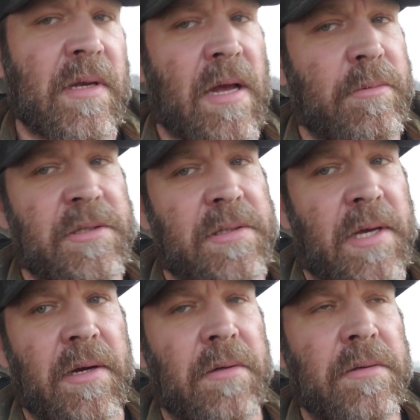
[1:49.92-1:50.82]
I'm just
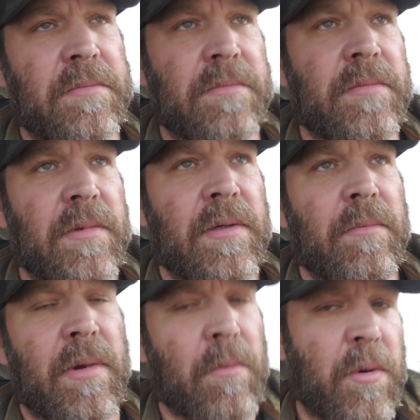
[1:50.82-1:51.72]
there.
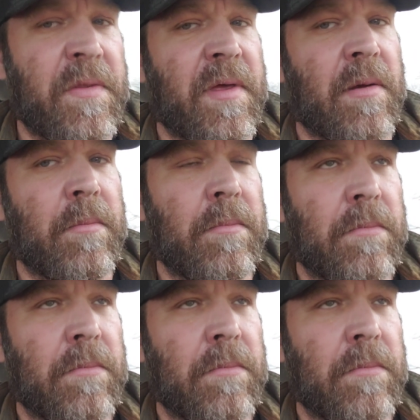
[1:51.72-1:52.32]
But I'm with him.